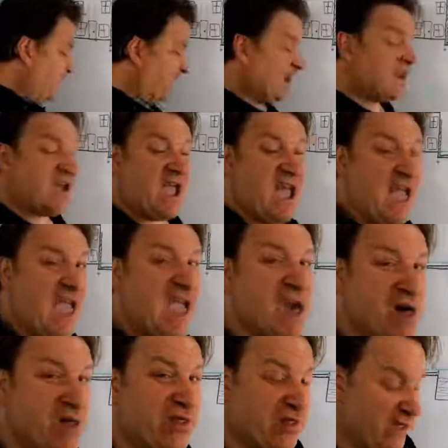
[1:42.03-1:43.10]
in a
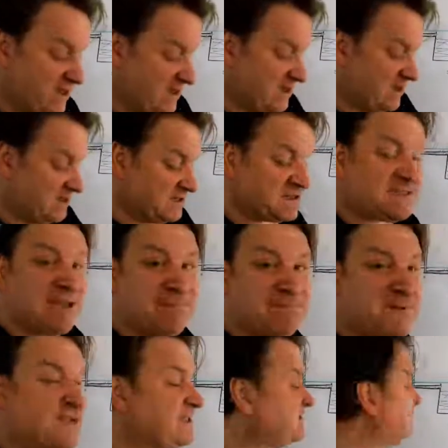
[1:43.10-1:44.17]
healthy septic